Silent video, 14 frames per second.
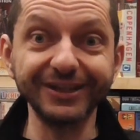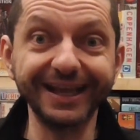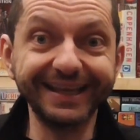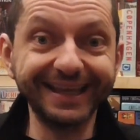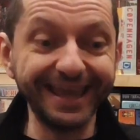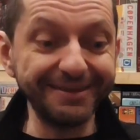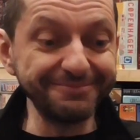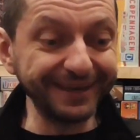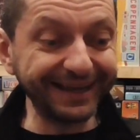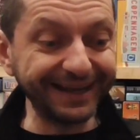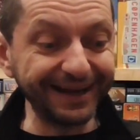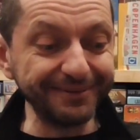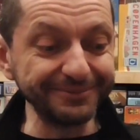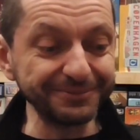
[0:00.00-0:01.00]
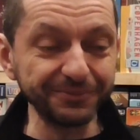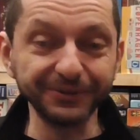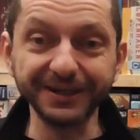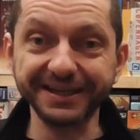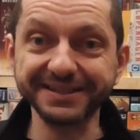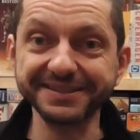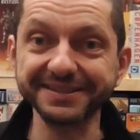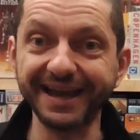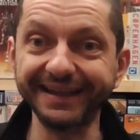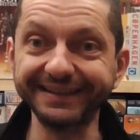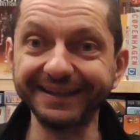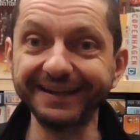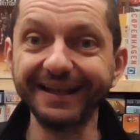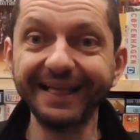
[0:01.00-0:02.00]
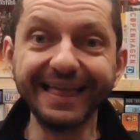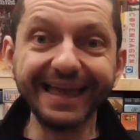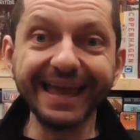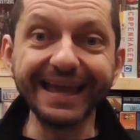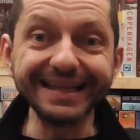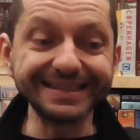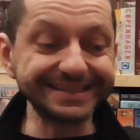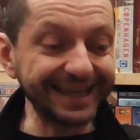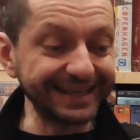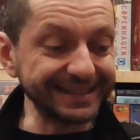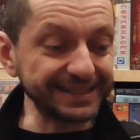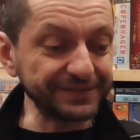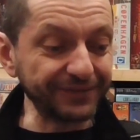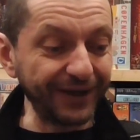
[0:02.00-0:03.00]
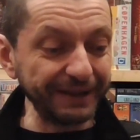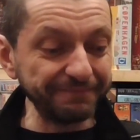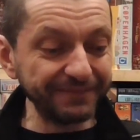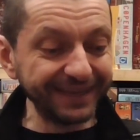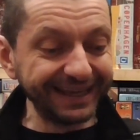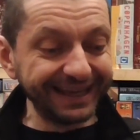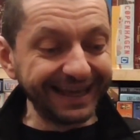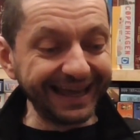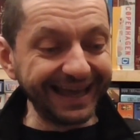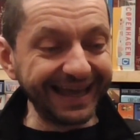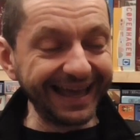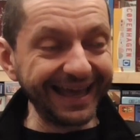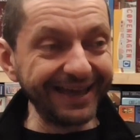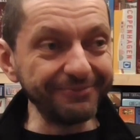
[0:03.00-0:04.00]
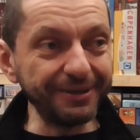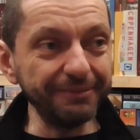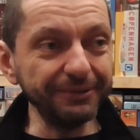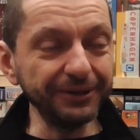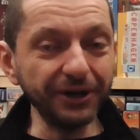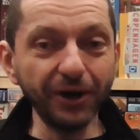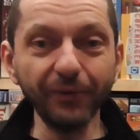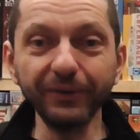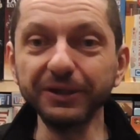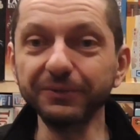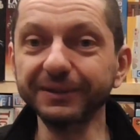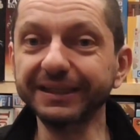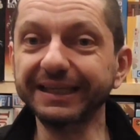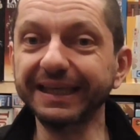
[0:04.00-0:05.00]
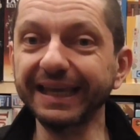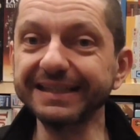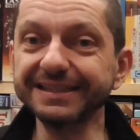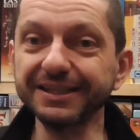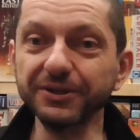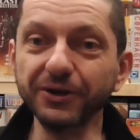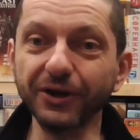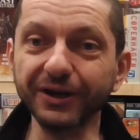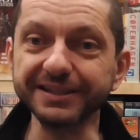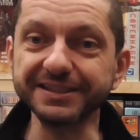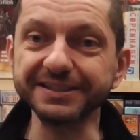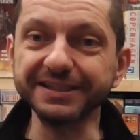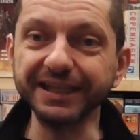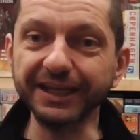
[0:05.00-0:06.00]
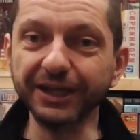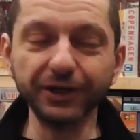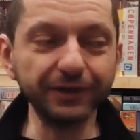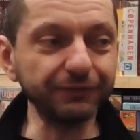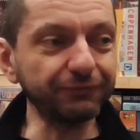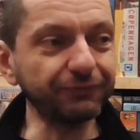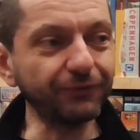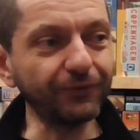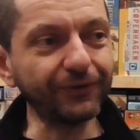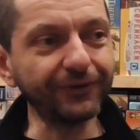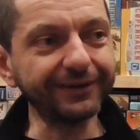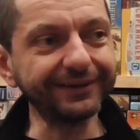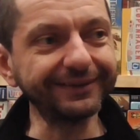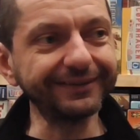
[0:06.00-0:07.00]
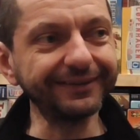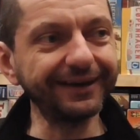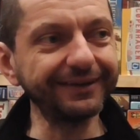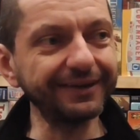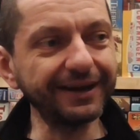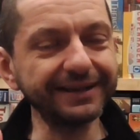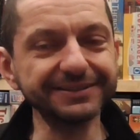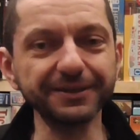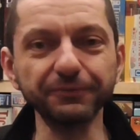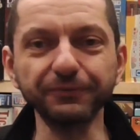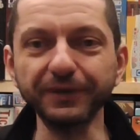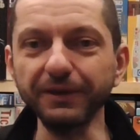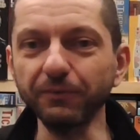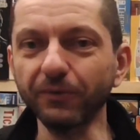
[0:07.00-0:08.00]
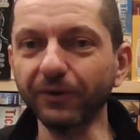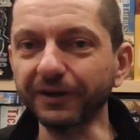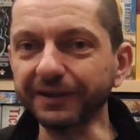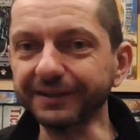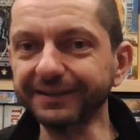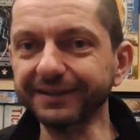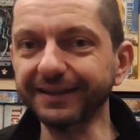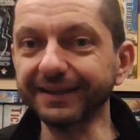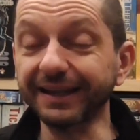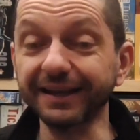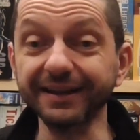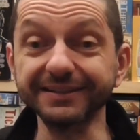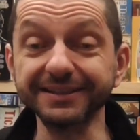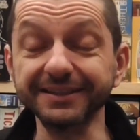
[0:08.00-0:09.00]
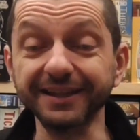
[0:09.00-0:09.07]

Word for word: the game becomes more exciting and satisfying. Uh, maybe you know when you were kids and you got a sticker for uh, as a reward, and then as